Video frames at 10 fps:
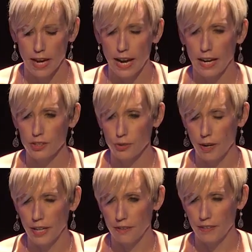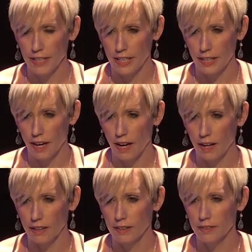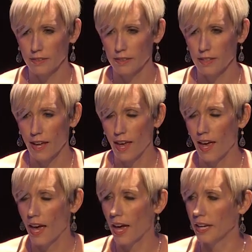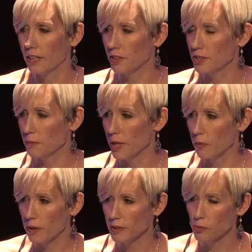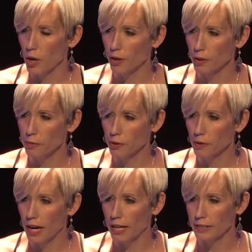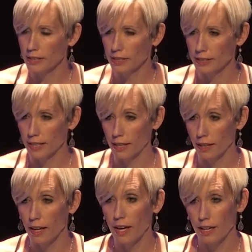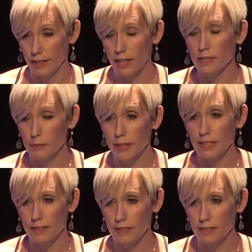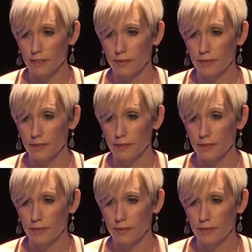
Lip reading: I asked Ryan if he needed a hug, and he looked at me with his watery blue eyes and said, "Yes, please."